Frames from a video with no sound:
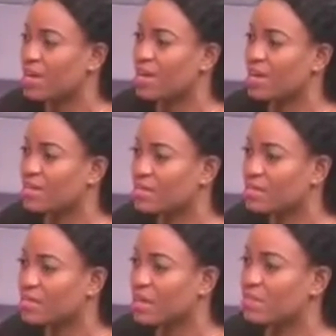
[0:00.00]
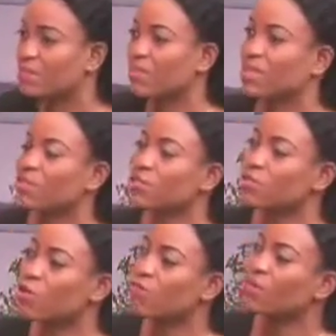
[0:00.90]
is
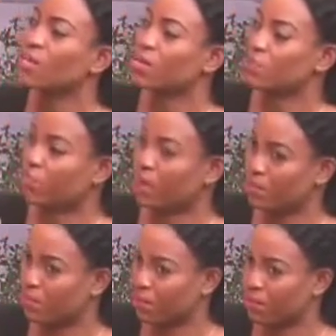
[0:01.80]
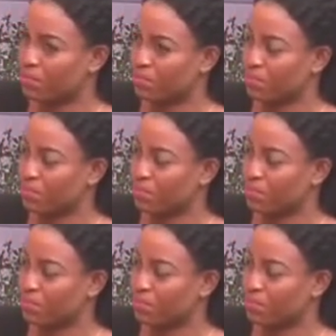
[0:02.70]
solving the problem